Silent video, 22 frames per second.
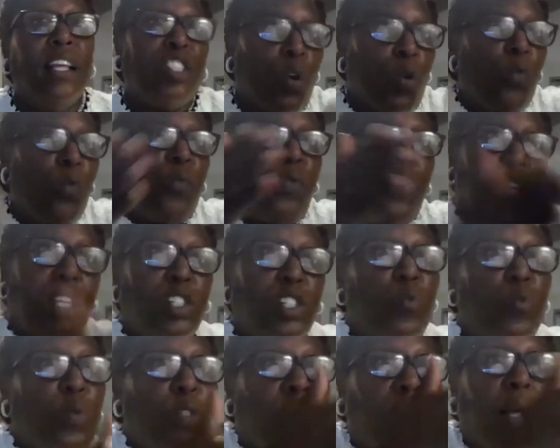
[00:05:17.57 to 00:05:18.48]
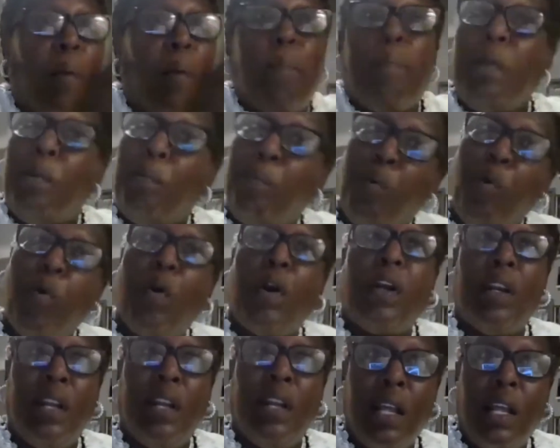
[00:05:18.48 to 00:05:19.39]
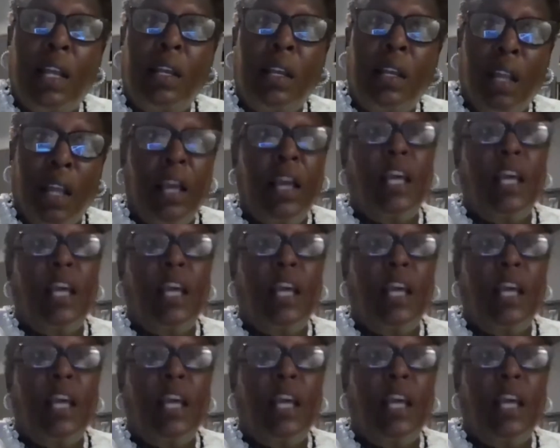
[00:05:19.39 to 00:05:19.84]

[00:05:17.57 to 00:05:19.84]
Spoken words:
So this was something important then.